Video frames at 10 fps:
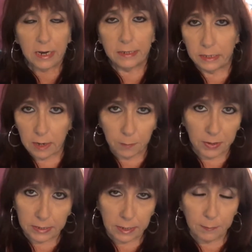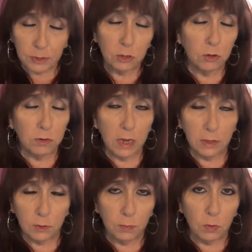step by step to
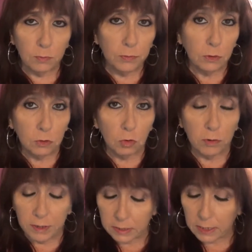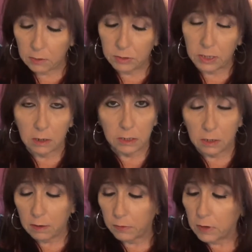create the beautiful drawings that you see on the
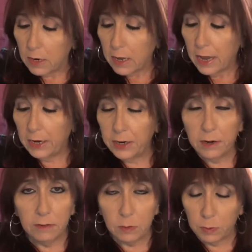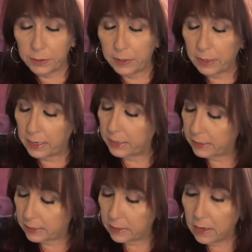cover. And here is one of the
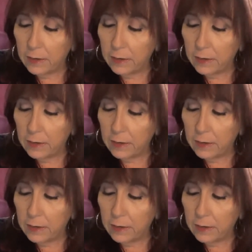latest.